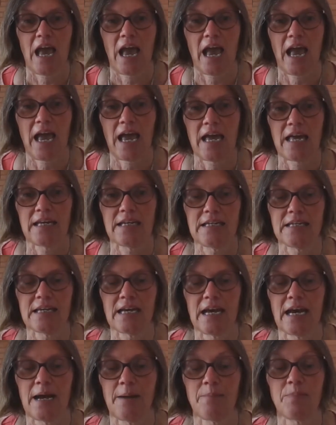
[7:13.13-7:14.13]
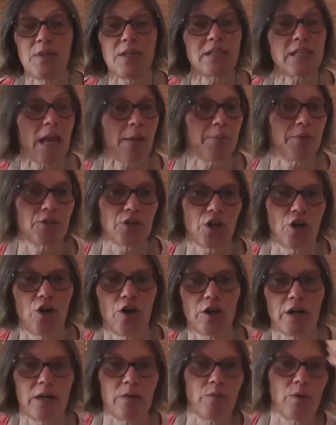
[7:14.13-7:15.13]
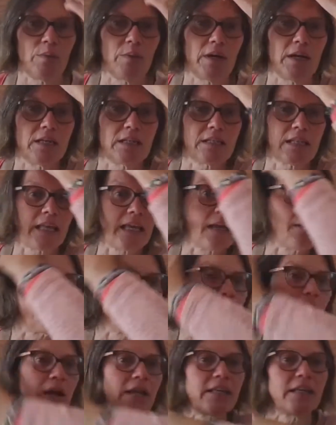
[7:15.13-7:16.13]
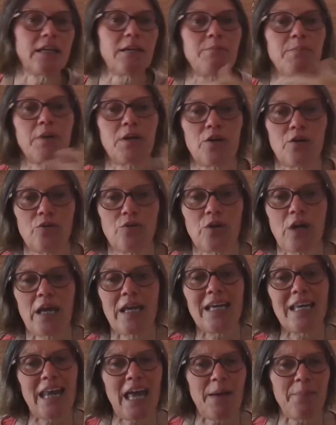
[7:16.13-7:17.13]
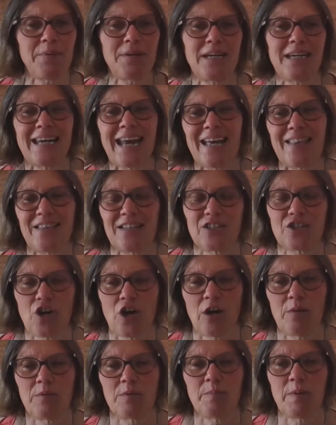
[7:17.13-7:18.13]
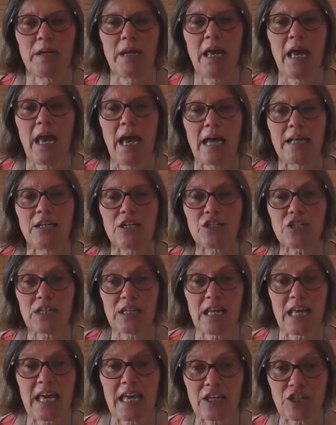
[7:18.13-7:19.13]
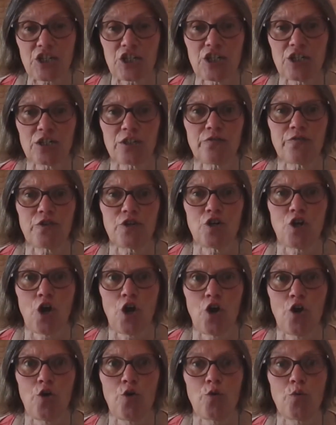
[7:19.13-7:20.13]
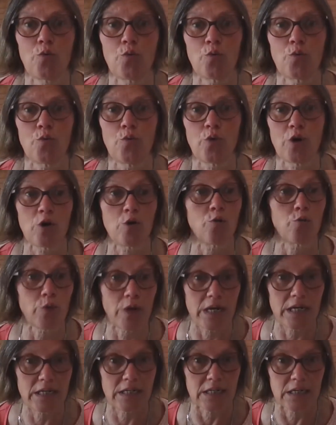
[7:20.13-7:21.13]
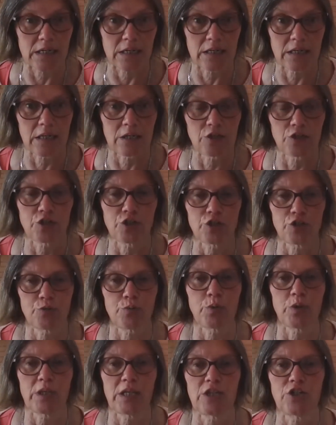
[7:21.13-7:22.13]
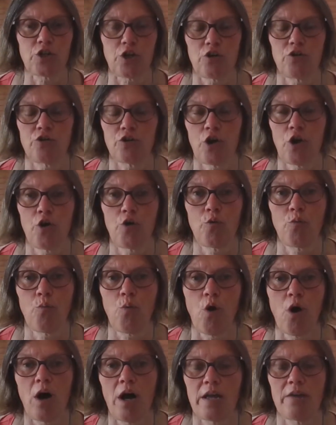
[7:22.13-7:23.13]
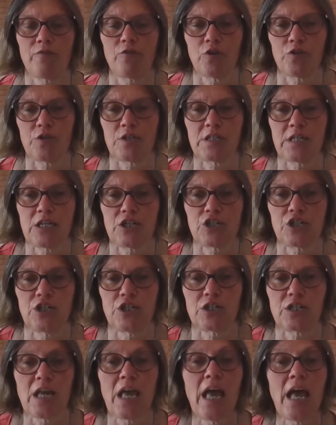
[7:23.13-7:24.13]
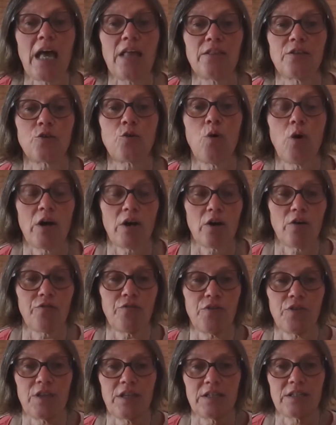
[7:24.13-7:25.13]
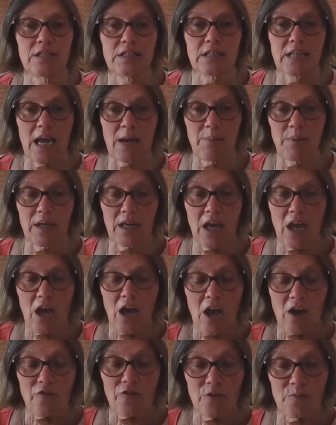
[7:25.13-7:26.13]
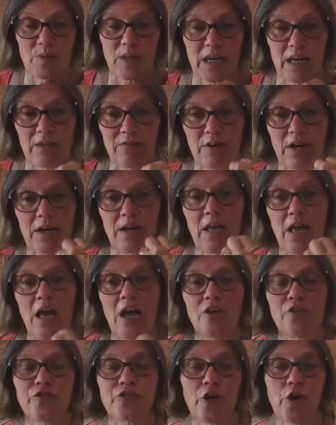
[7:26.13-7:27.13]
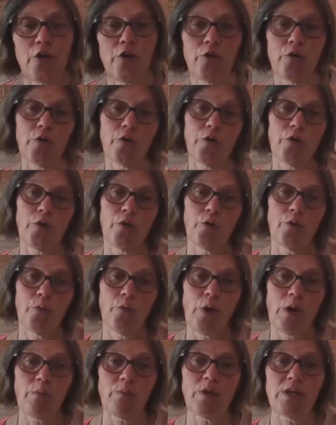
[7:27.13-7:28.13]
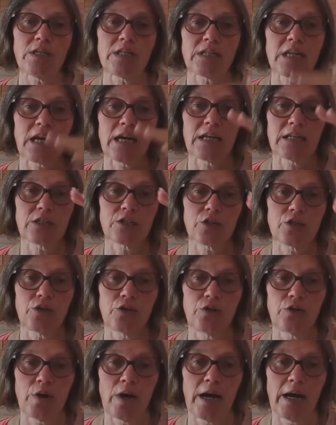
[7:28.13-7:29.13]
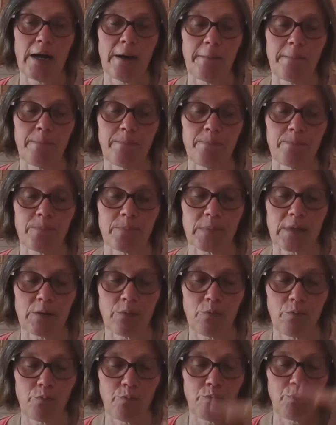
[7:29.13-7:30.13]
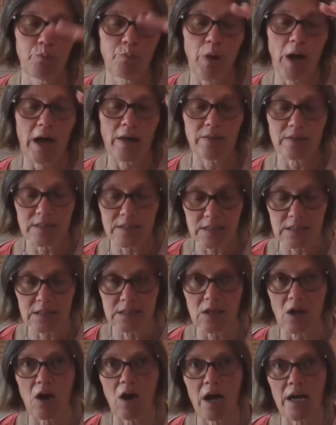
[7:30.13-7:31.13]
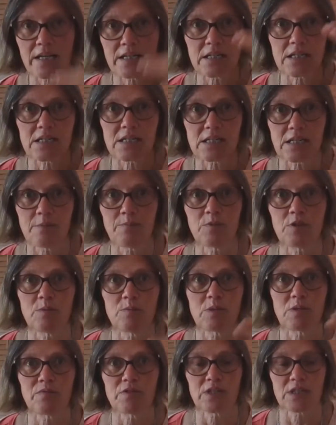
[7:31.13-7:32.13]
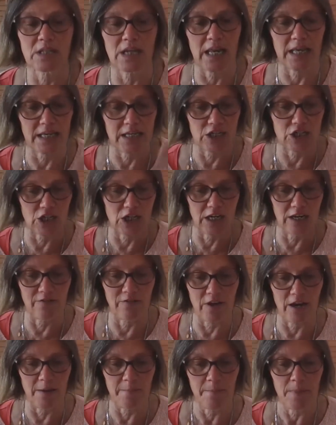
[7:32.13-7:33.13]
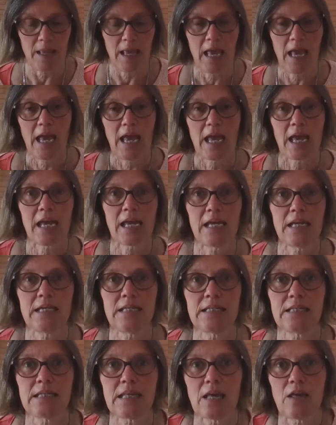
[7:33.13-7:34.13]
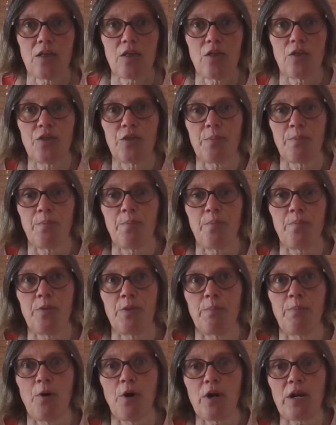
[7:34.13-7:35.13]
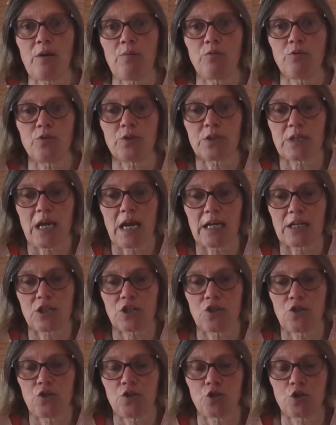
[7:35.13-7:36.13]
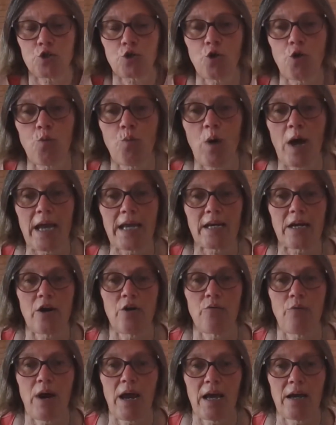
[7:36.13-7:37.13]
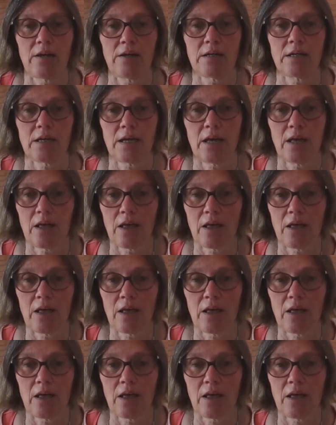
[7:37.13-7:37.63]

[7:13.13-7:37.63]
And this happens a lot in women as they get pregnant, but it can happen at other times, but just an itchiness for no real reason. They just really don't know why you've got this itchiness. Quite often this is coming from the liver. So when we start to, other signs and symptoms of a sluggish liver is the body will start to store weight around